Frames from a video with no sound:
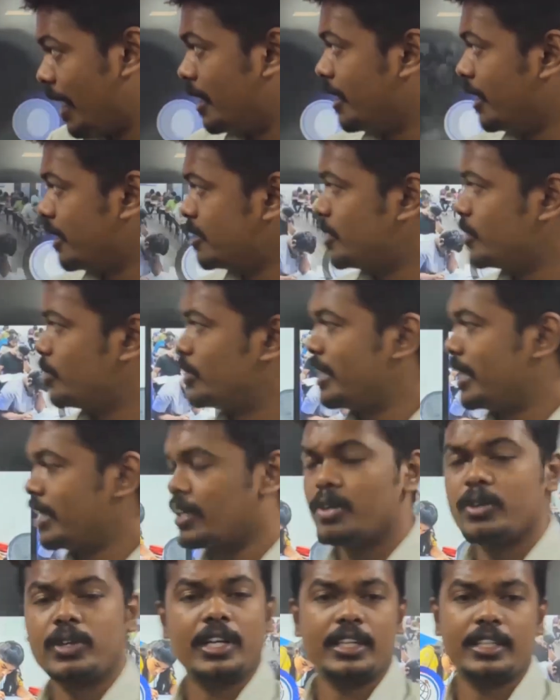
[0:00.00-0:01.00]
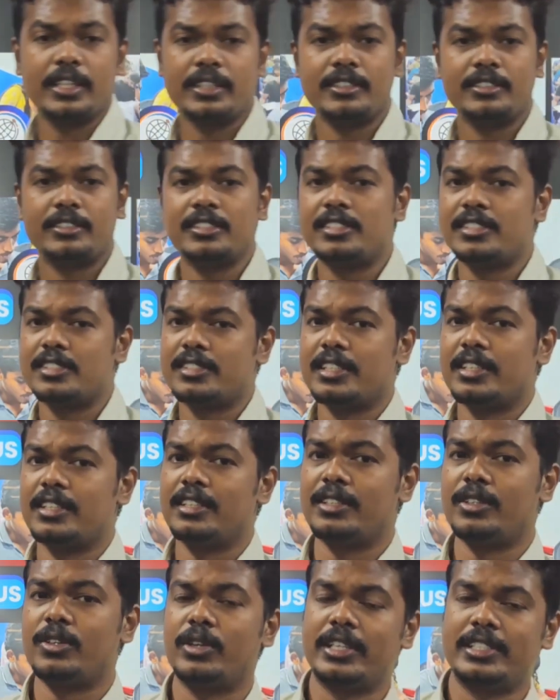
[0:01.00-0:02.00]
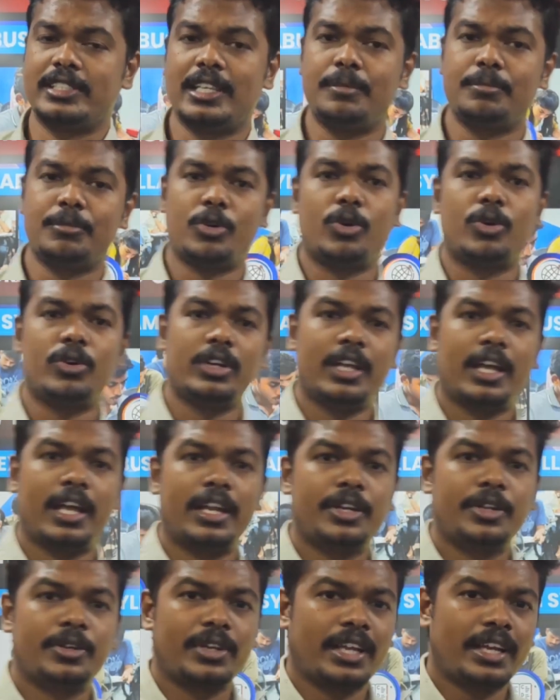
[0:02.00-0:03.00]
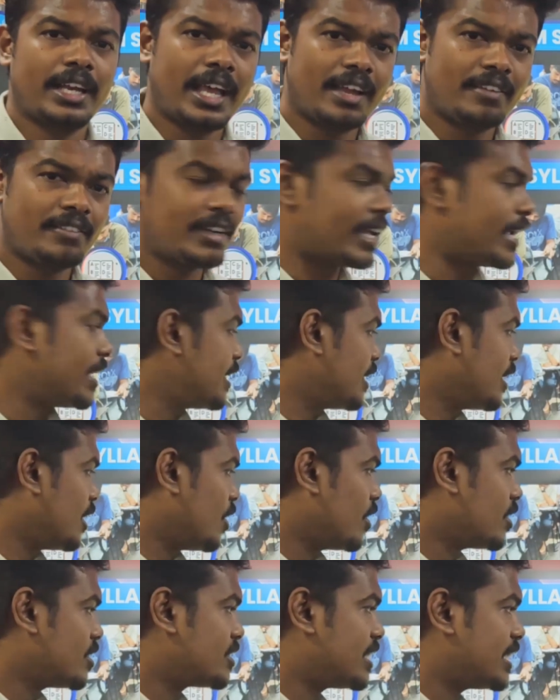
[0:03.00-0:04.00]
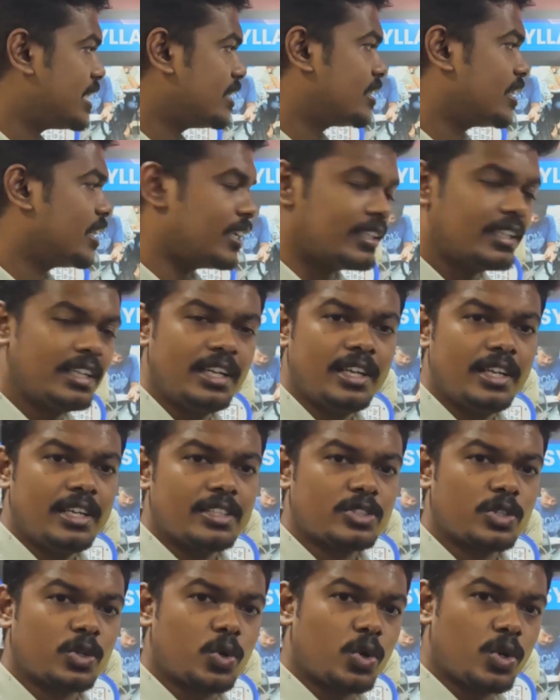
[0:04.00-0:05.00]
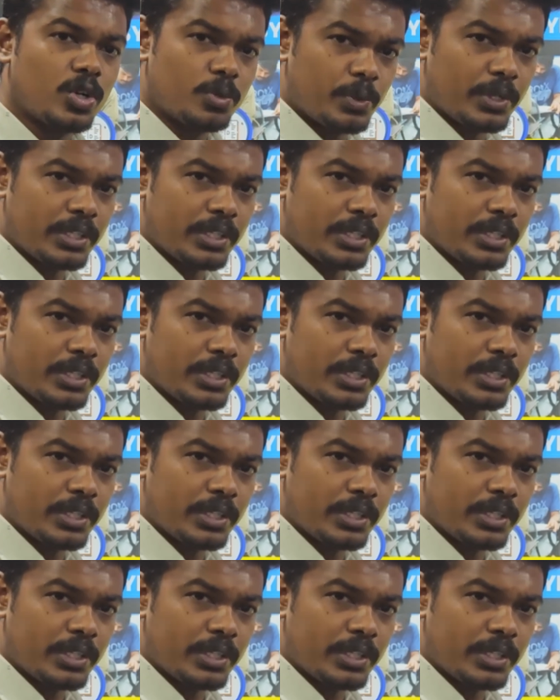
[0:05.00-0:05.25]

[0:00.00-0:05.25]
And next you take a look at it, this is the exam code, and you can have an idea on seeing that. So code